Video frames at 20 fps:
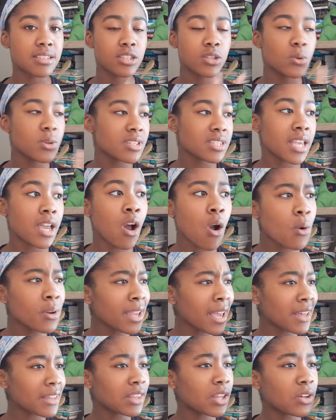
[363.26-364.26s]
you can say,
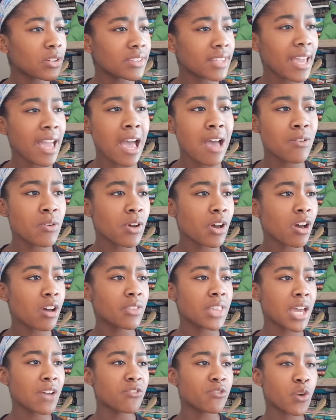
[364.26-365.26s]
oh yeah, look, they
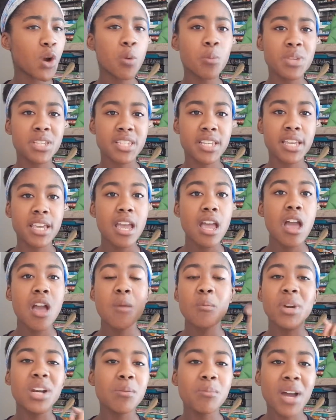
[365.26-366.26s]
have pharmacy,
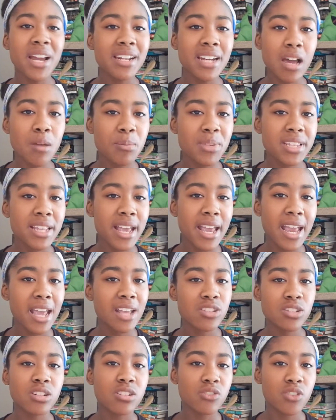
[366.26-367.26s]
but it might not be the
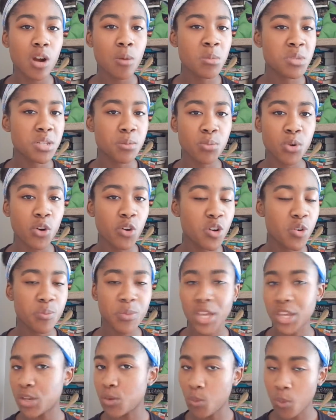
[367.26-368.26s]
hands-on pharmacy program
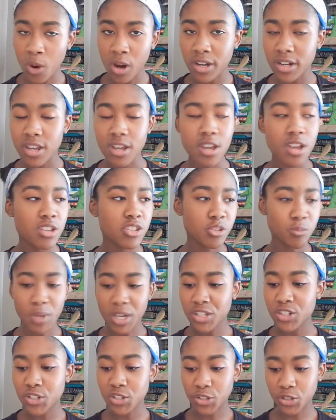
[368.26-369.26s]
that you want. So make
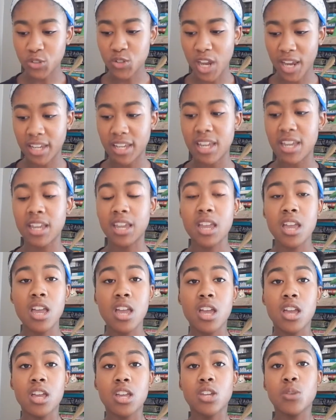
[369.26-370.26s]
sure you're checking.
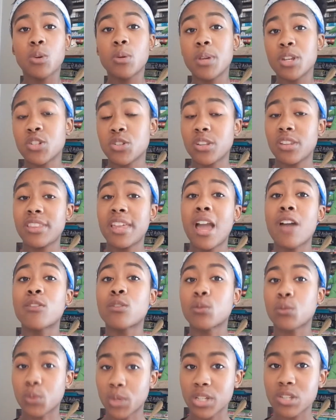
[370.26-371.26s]
You want to make sure that they have
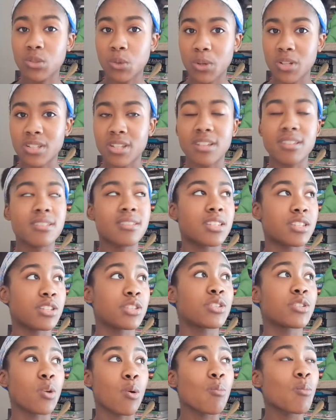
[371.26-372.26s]
resources. This is
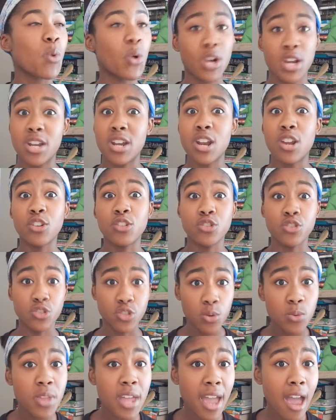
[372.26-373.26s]
so important.
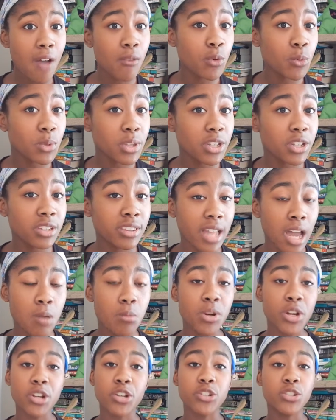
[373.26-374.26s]
Do they have a really good
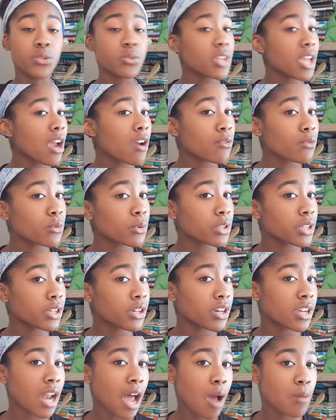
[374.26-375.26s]
library? Do they have a really
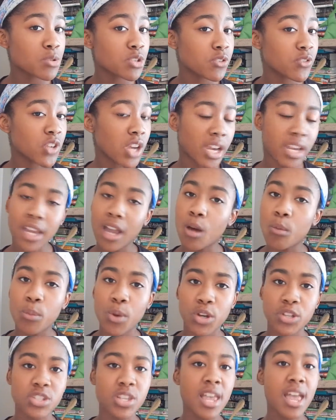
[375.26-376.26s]
good option of checking out
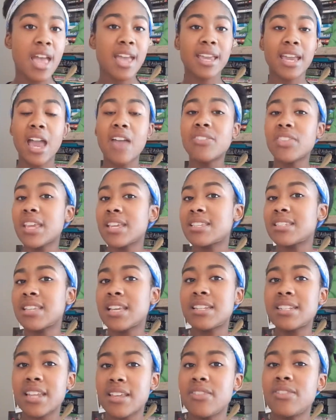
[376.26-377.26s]
books? Can they
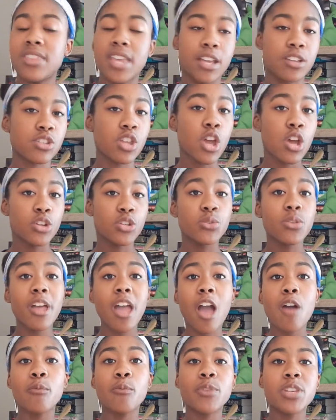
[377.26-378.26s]
send in things? Do they
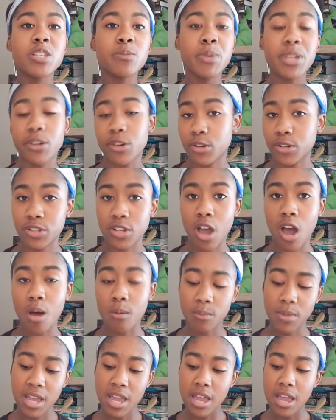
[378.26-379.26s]
have speakers
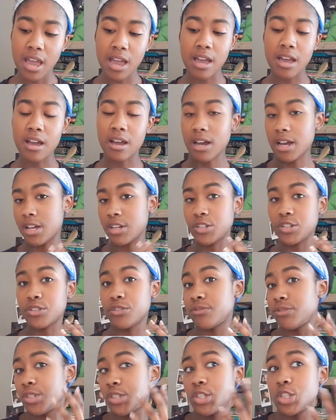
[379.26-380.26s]
come?
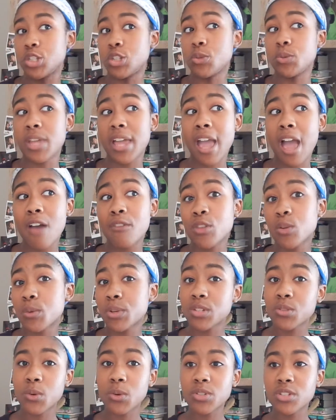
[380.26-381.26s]
Do they have the
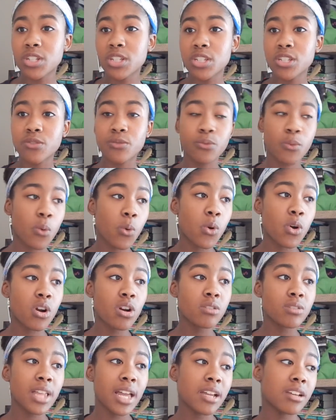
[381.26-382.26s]
resources
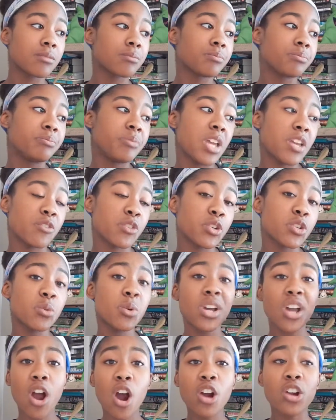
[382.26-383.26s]
for, like, if you're
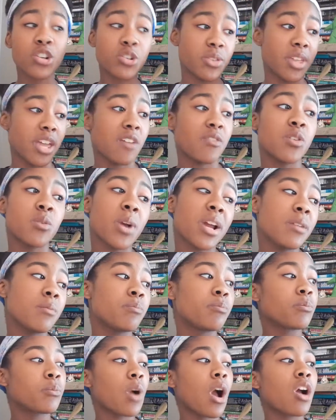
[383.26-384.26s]
doing art, do they have the right
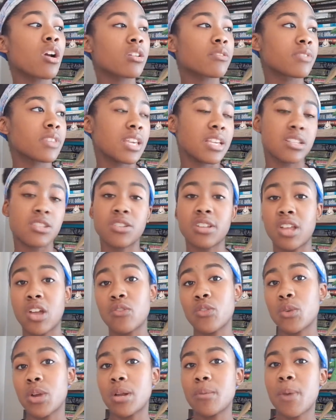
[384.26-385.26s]
art things? Do they have
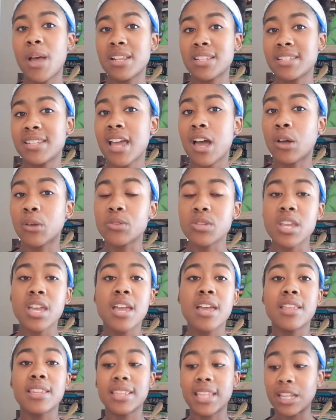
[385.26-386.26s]
the right pastels?
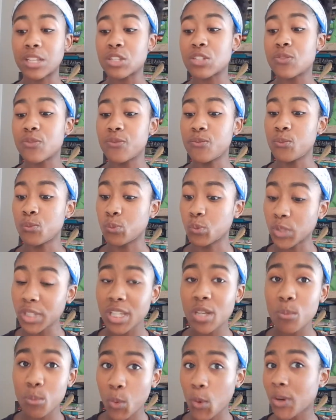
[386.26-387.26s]
That's really
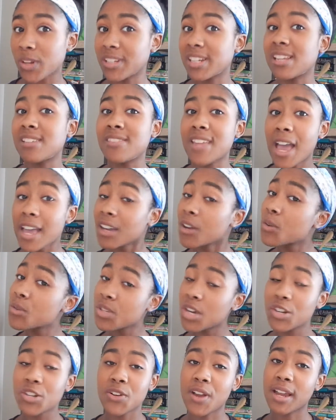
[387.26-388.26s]
important, and that goes
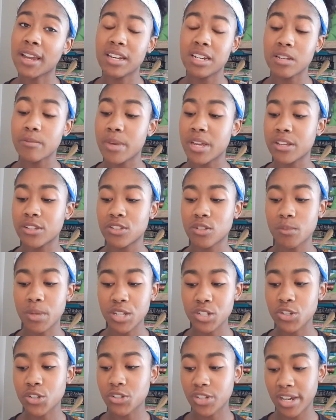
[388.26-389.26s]
under academics, so make
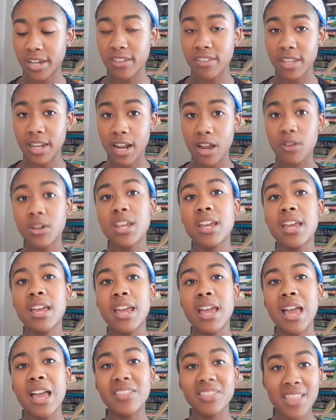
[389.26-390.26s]
sure you're checking that out.
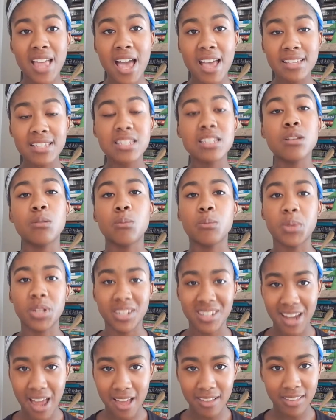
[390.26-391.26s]
And last but
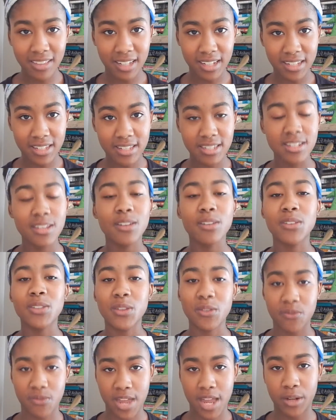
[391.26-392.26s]
not least,
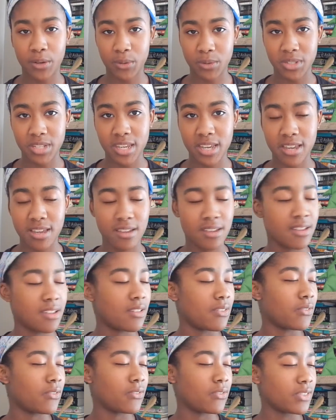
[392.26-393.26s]
the faculty.
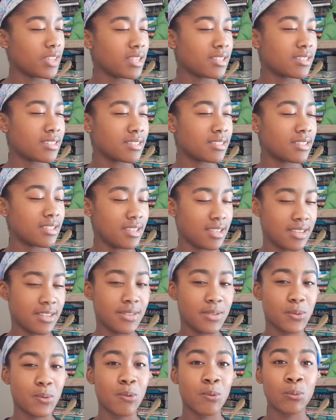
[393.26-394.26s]
This
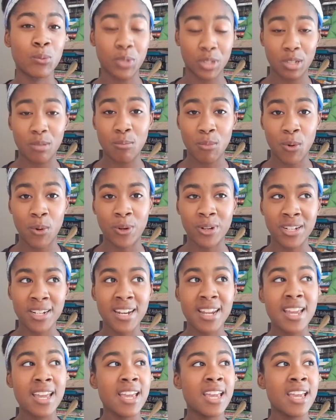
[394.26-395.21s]
is really important.